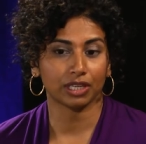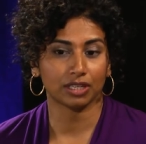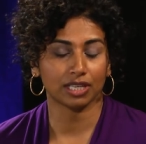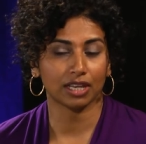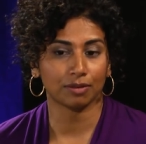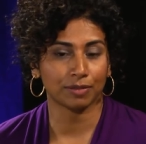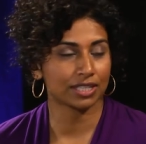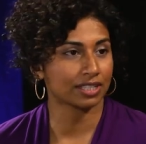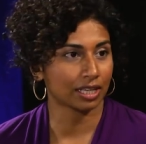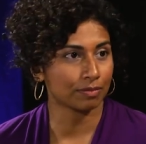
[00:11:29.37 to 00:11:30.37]
He's had an
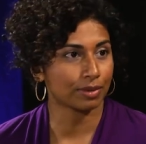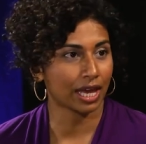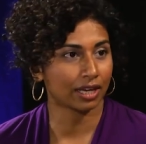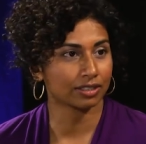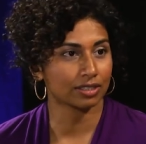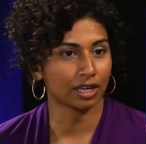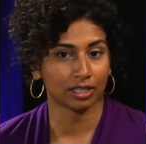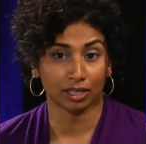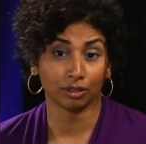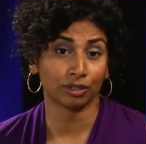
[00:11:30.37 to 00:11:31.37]
amazing impact
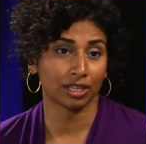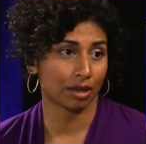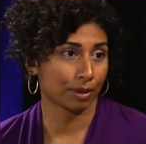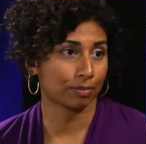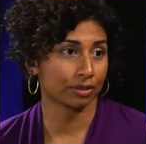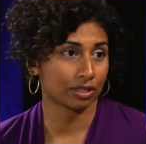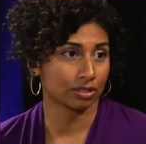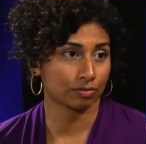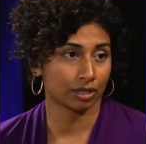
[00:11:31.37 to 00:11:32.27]
on not only that population,